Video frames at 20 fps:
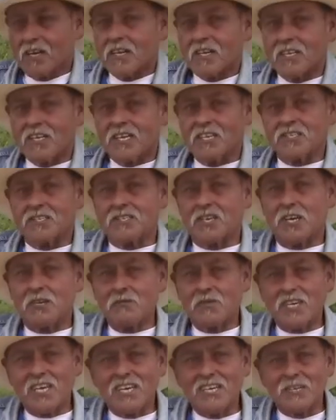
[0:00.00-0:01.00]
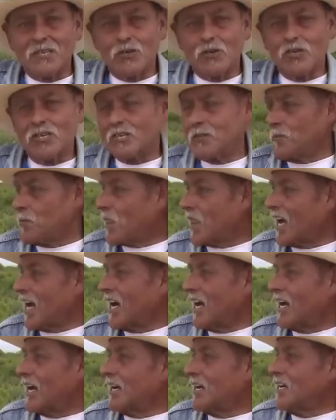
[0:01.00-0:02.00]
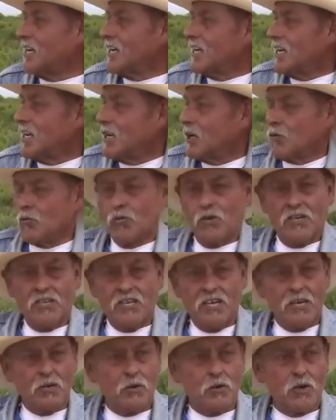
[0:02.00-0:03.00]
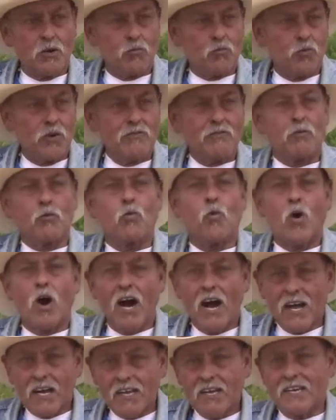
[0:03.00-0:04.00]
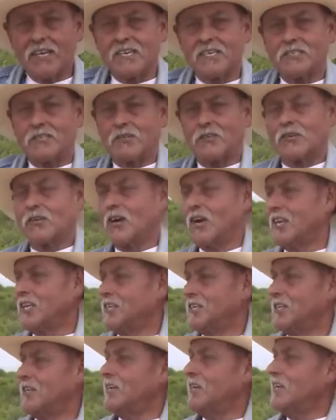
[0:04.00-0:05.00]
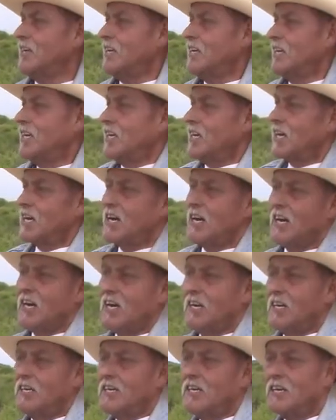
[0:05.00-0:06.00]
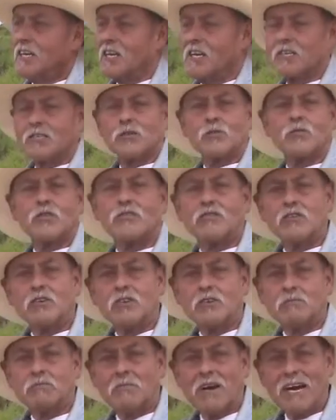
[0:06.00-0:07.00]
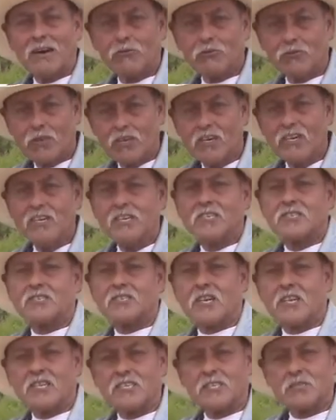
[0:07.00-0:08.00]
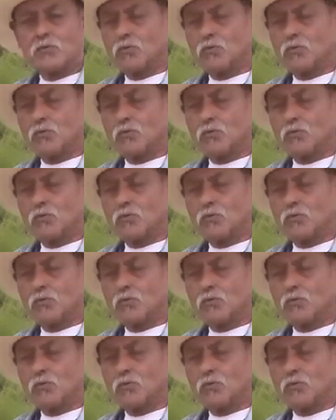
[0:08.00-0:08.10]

Ladies and gentlemen, how you doing? Uh, we're on the uh, river walk, I guess you call it here, uh, along the river mouth, Salinas